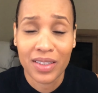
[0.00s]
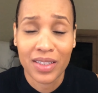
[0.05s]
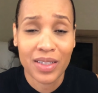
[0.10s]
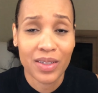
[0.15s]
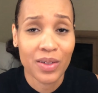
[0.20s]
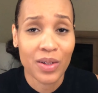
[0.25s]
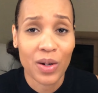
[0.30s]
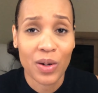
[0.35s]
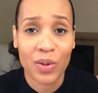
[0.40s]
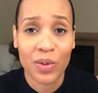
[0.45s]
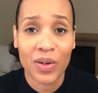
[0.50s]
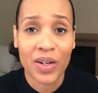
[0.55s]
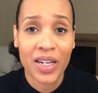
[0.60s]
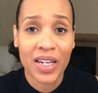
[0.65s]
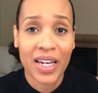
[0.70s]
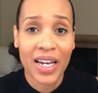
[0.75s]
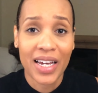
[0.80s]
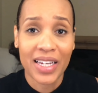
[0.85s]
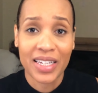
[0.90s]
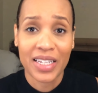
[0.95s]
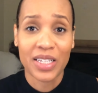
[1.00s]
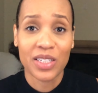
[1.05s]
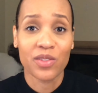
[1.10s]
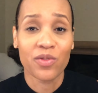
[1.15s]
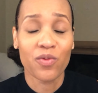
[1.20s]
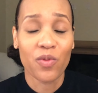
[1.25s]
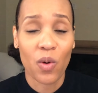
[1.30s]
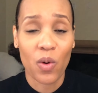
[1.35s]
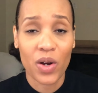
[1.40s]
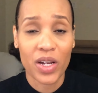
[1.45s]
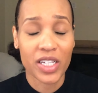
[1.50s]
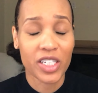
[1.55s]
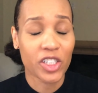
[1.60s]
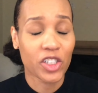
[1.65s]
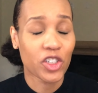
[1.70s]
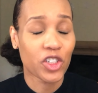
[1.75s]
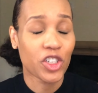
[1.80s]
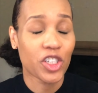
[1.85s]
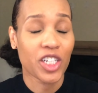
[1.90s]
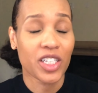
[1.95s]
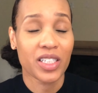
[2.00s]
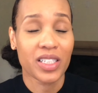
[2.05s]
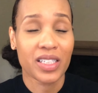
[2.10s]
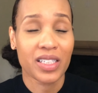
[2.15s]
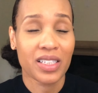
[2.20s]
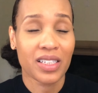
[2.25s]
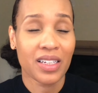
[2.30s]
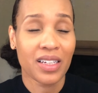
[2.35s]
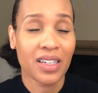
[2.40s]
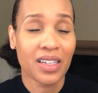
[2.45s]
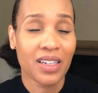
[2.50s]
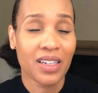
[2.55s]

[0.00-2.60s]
you know, and his voice just,